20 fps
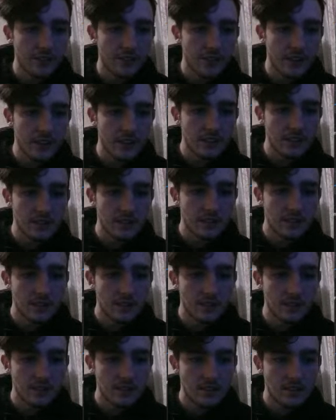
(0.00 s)
this
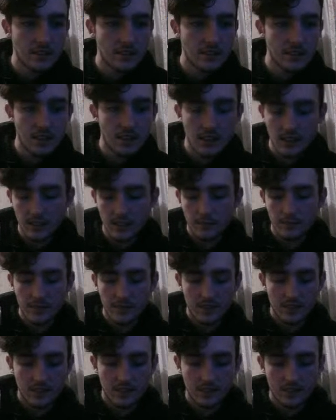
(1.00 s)

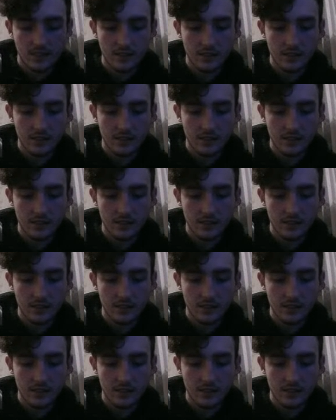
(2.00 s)
times,